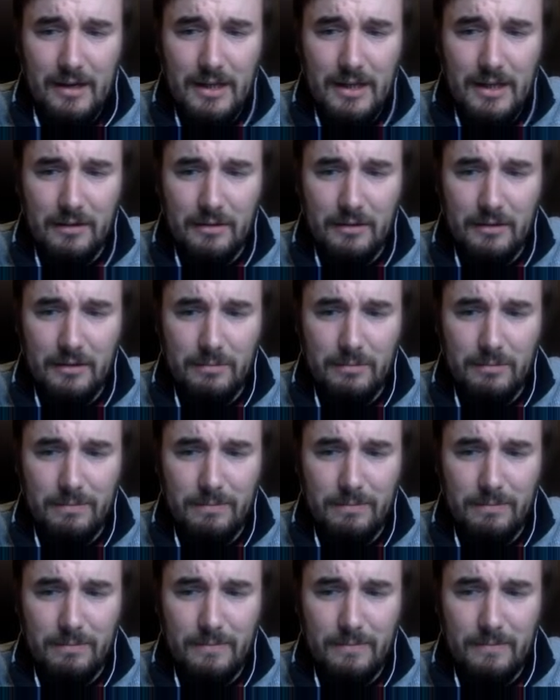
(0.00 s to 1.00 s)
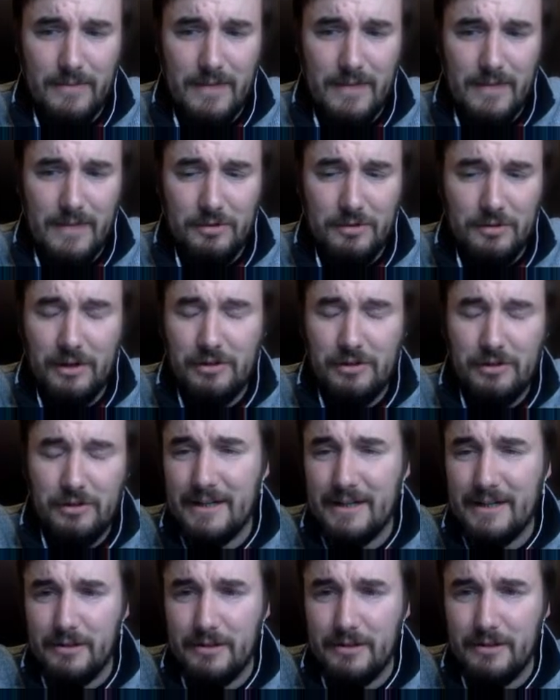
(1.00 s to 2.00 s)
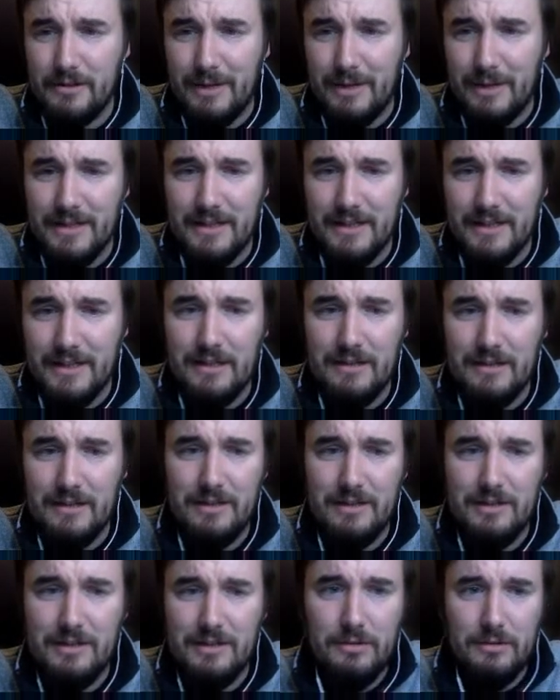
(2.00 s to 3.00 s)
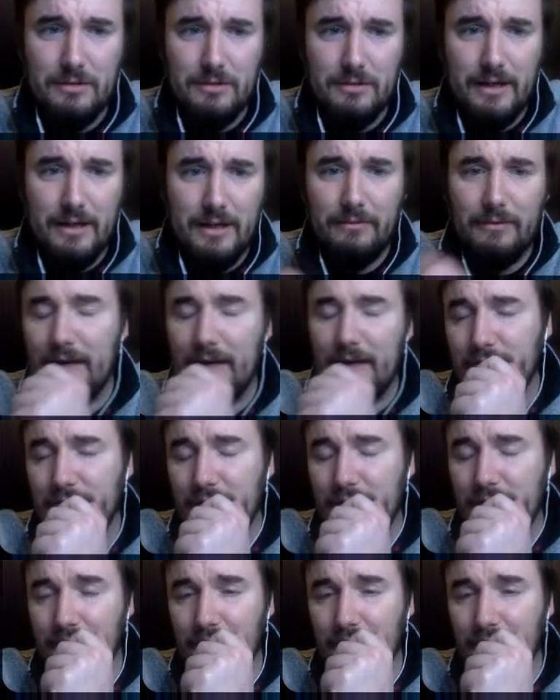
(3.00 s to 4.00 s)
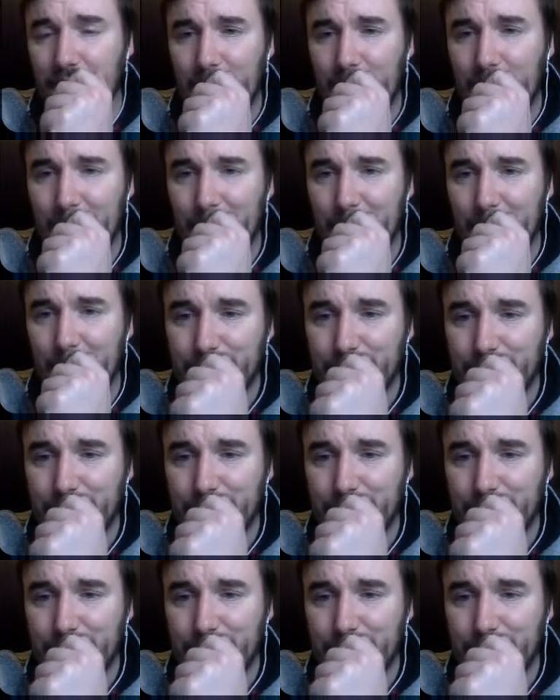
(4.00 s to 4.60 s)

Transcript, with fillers: you know, that much pressure acting on your body into like a safer,